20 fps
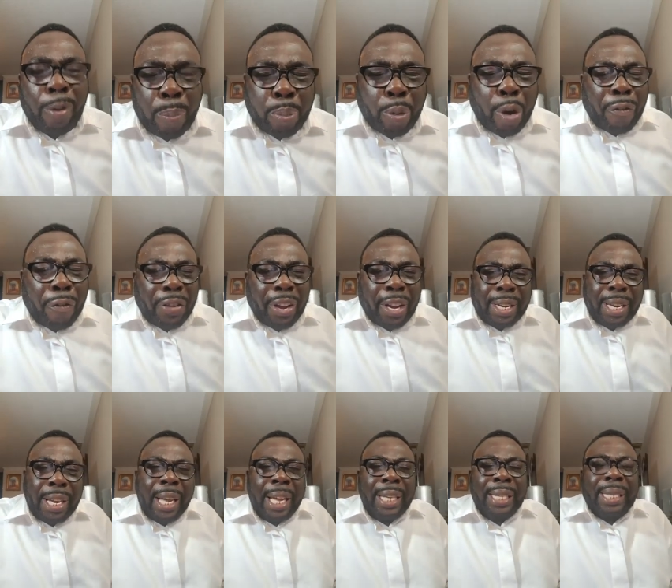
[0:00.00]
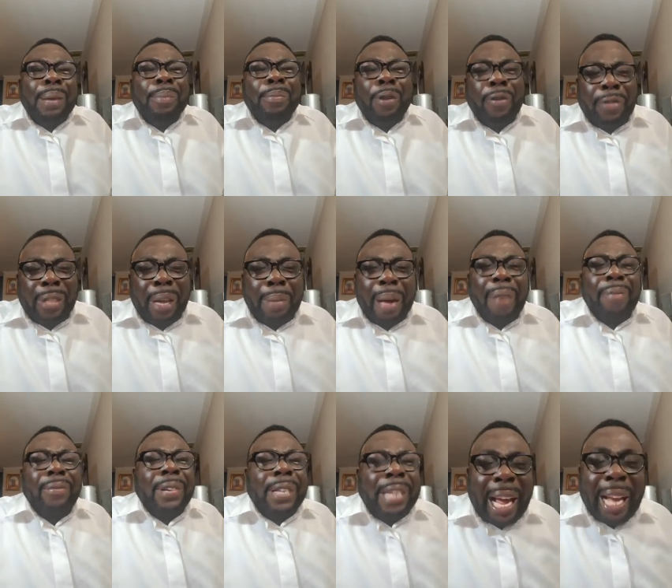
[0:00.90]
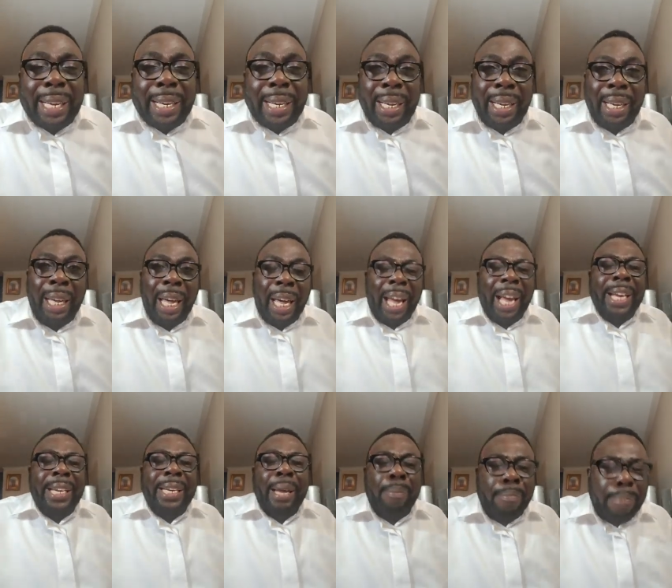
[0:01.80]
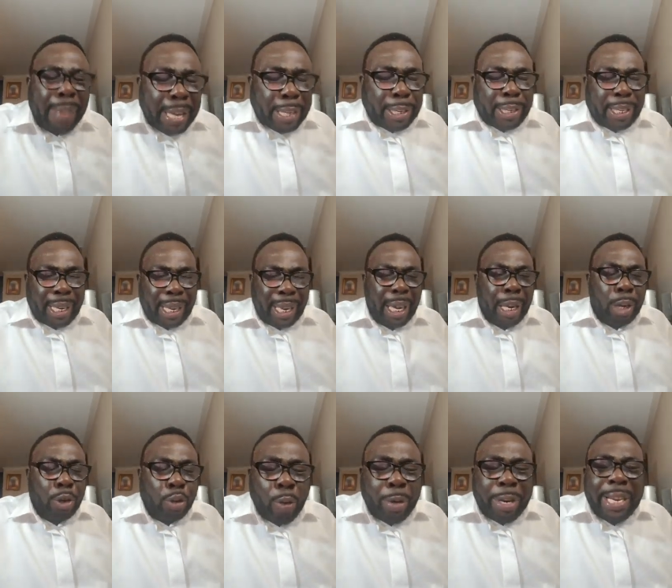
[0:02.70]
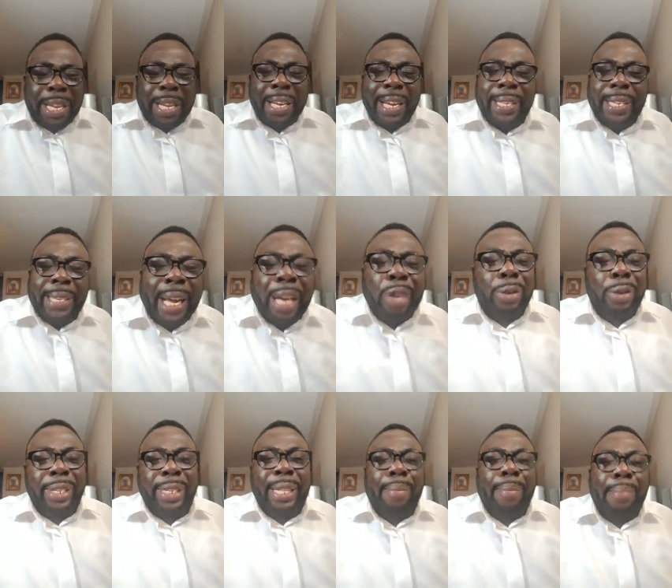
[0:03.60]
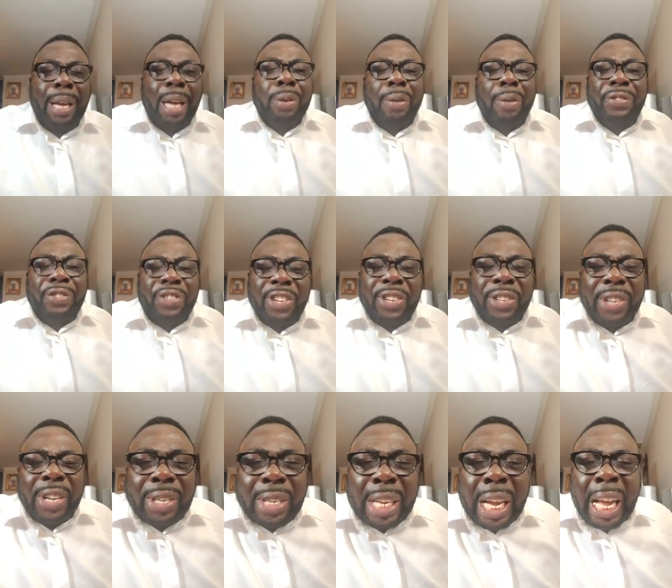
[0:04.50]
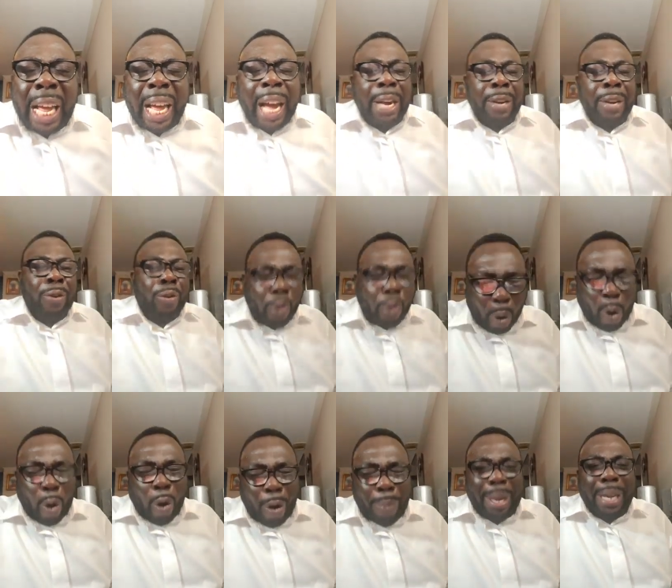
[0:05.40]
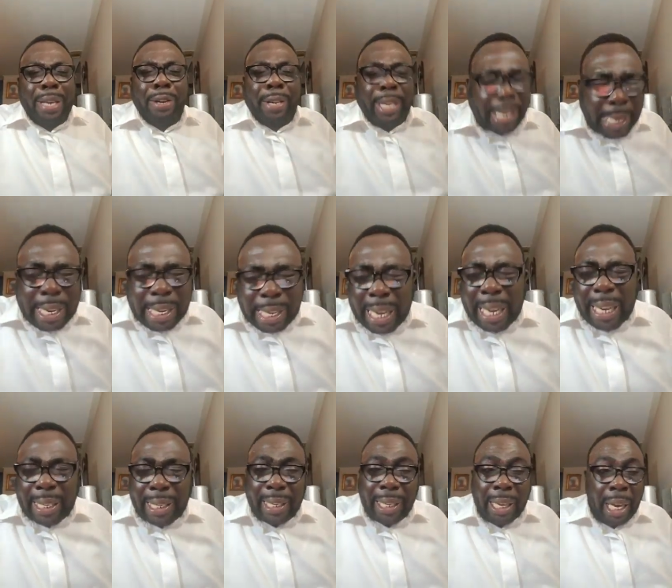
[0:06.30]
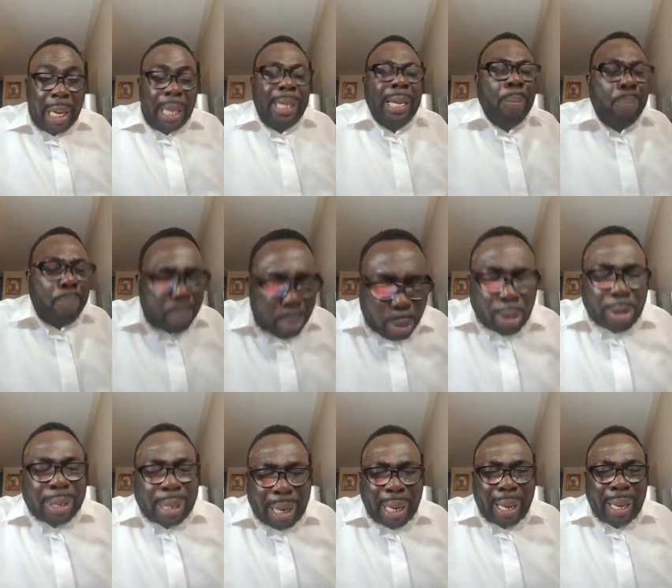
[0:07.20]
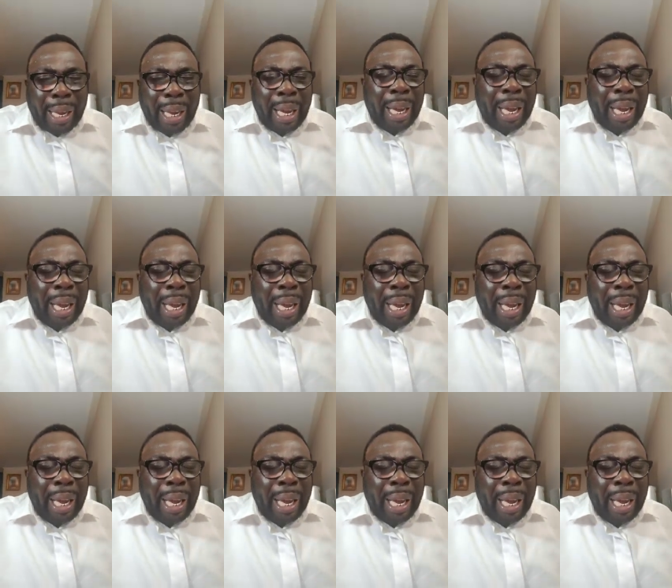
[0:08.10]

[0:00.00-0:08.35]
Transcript: prophet. Some of them have died. Hey, they miss Sudi and tell you it's the blood of Jesus. And you go home and drink it. They put uh,